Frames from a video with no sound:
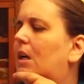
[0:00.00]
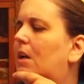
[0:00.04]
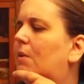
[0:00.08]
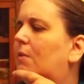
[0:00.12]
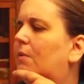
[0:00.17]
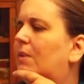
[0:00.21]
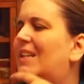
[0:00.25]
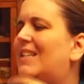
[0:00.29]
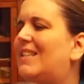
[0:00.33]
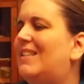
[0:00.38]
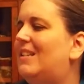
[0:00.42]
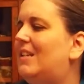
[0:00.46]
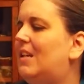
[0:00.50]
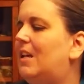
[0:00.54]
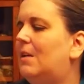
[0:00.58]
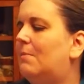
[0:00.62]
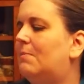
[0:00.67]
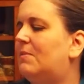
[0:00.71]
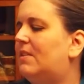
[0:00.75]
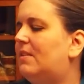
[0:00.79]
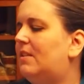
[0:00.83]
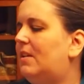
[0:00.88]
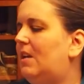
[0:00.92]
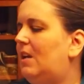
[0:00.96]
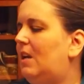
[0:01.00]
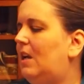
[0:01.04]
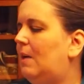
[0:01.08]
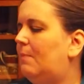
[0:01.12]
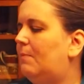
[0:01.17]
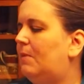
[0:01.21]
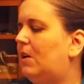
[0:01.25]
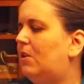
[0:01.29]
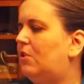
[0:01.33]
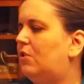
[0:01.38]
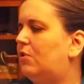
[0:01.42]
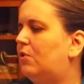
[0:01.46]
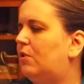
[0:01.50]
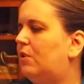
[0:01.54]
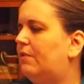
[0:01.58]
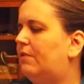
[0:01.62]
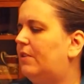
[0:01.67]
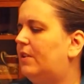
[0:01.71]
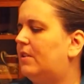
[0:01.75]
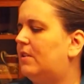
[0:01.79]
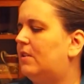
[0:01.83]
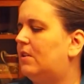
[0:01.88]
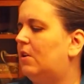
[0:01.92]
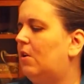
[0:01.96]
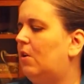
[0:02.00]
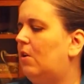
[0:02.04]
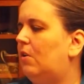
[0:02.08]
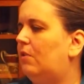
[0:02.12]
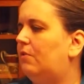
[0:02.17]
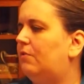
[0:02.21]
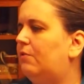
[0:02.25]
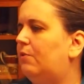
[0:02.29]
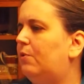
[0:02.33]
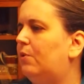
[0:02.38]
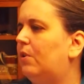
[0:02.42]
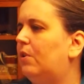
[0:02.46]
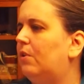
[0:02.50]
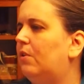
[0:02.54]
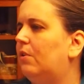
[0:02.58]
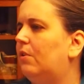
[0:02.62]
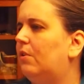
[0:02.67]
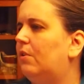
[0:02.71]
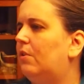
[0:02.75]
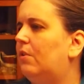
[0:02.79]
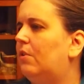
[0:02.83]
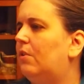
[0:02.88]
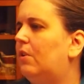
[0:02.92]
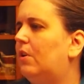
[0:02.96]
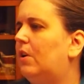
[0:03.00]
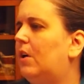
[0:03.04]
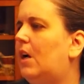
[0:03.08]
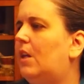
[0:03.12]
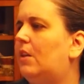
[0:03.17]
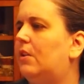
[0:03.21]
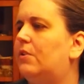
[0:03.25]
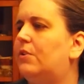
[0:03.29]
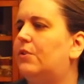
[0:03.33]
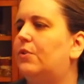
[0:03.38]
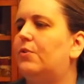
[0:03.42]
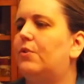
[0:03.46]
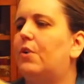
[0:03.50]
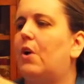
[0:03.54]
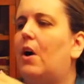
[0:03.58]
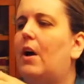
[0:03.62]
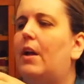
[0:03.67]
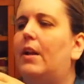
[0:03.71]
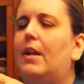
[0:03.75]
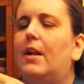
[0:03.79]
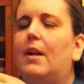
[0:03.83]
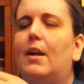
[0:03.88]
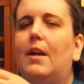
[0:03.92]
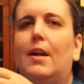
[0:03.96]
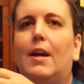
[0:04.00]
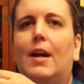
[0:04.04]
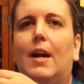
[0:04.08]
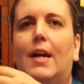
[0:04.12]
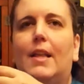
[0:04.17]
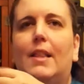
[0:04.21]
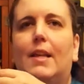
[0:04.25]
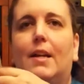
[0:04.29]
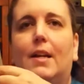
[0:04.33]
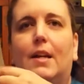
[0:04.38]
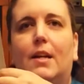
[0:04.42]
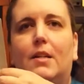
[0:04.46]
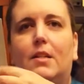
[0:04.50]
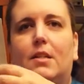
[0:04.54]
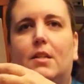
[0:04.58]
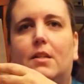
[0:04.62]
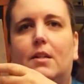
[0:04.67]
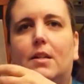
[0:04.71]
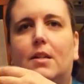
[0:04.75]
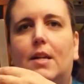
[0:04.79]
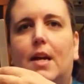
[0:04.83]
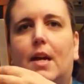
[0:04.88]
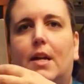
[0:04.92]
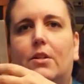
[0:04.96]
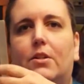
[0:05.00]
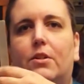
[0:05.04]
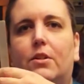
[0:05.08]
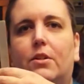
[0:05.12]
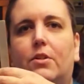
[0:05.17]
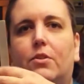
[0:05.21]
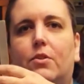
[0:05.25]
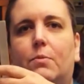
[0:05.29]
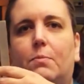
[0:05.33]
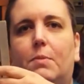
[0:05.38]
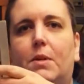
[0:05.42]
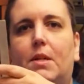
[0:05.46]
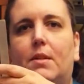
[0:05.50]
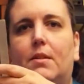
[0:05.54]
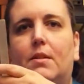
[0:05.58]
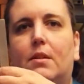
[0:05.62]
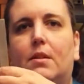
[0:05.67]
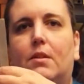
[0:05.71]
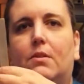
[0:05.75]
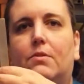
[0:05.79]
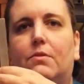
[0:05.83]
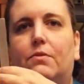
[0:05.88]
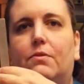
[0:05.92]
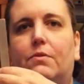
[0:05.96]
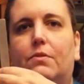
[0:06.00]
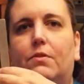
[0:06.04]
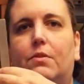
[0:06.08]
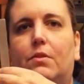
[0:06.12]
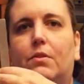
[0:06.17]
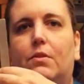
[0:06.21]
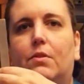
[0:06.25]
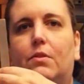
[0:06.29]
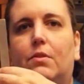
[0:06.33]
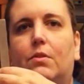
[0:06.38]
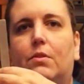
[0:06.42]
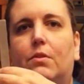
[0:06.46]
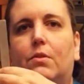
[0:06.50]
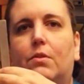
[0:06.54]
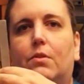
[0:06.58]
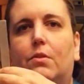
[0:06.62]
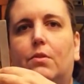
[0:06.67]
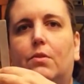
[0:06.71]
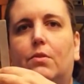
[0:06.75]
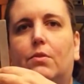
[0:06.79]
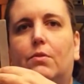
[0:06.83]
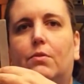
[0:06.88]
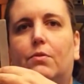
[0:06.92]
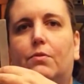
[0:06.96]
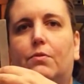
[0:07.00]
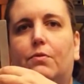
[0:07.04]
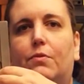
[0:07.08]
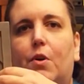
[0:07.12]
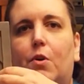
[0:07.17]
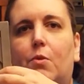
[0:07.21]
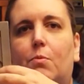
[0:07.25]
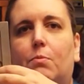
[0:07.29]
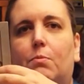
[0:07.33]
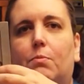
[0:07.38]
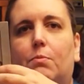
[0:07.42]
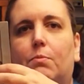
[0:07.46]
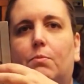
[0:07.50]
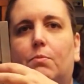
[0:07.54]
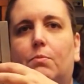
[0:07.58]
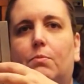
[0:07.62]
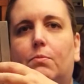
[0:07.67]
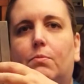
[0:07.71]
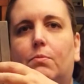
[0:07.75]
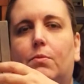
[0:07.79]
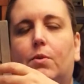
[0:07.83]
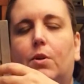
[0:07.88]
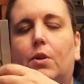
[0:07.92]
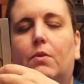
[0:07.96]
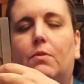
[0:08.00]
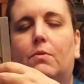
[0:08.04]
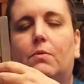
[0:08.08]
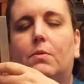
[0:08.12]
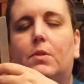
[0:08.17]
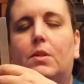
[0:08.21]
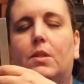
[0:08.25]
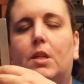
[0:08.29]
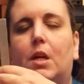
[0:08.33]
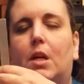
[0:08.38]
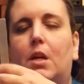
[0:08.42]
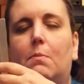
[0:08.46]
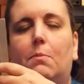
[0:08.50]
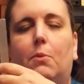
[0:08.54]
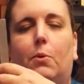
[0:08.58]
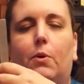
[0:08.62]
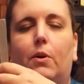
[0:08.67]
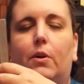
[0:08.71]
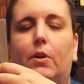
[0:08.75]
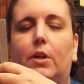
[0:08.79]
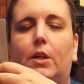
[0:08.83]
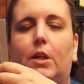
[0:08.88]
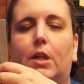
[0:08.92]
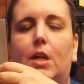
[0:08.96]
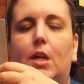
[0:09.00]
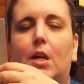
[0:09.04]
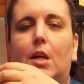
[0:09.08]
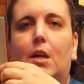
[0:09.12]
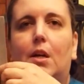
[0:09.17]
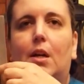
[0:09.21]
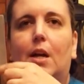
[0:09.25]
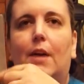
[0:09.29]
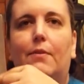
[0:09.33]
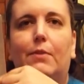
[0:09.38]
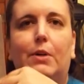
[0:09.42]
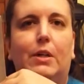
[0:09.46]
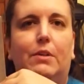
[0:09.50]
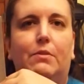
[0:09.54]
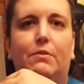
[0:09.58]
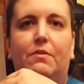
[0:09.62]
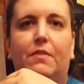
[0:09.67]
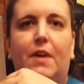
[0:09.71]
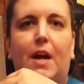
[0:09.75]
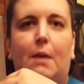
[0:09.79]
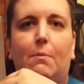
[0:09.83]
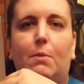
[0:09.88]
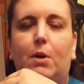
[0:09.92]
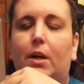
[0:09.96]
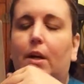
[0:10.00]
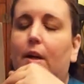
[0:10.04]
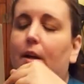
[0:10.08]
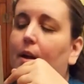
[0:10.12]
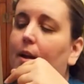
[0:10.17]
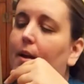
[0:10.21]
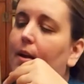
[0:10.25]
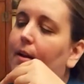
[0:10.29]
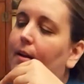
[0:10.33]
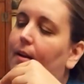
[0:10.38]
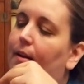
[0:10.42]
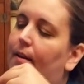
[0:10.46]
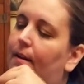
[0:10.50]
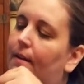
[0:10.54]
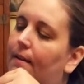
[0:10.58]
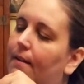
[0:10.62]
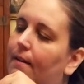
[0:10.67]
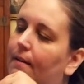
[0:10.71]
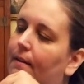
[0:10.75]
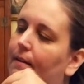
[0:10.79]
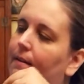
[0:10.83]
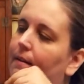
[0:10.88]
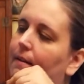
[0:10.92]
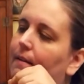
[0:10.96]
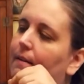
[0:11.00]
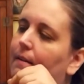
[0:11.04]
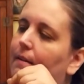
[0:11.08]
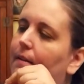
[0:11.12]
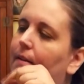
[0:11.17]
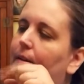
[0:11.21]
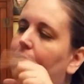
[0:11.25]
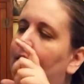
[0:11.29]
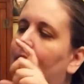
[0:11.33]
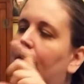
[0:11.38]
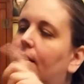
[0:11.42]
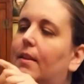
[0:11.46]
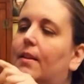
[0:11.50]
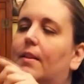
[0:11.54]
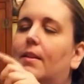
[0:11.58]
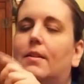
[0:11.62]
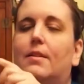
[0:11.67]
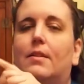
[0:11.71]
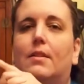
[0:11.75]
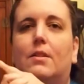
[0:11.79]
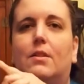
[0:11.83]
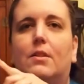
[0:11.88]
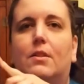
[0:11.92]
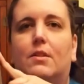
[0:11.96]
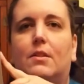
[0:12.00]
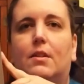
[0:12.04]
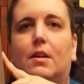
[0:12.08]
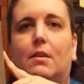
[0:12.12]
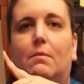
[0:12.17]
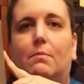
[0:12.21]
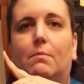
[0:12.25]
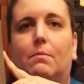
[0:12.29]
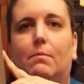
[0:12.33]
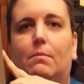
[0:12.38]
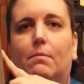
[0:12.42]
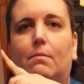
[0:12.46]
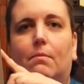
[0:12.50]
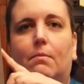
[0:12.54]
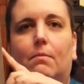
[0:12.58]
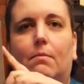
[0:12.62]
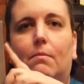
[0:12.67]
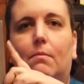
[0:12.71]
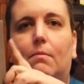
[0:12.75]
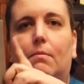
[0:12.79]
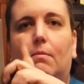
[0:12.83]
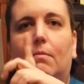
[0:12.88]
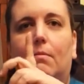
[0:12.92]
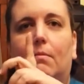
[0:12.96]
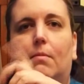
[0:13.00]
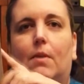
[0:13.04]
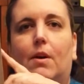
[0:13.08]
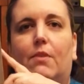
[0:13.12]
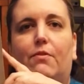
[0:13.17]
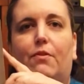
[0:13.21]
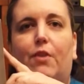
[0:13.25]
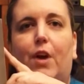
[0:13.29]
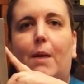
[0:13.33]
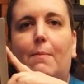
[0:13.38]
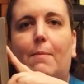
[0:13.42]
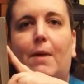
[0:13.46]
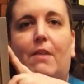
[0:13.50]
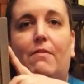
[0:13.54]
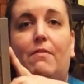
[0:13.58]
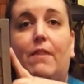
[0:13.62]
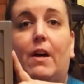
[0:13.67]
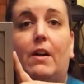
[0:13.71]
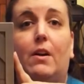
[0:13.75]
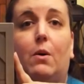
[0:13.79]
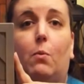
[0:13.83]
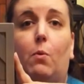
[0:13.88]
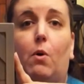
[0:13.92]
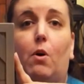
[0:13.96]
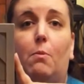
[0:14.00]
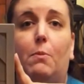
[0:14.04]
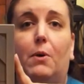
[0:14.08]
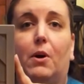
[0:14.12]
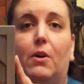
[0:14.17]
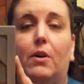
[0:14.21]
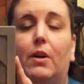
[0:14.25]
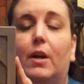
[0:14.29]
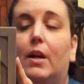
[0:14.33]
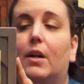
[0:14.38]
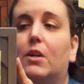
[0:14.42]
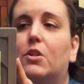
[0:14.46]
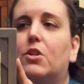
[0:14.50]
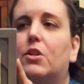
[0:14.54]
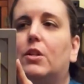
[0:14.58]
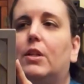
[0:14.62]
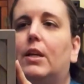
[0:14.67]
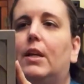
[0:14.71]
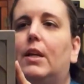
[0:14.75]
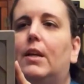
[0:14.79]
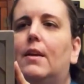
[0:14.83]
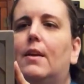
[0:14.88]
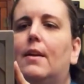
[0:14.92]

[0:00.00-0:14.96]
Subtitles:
It's DMC, I'm not sure if it's the called for colors or not. And then I just attached it to a piece of foam or sticky board covered in fabric. And then this is just a frame I found at Walmart, actually.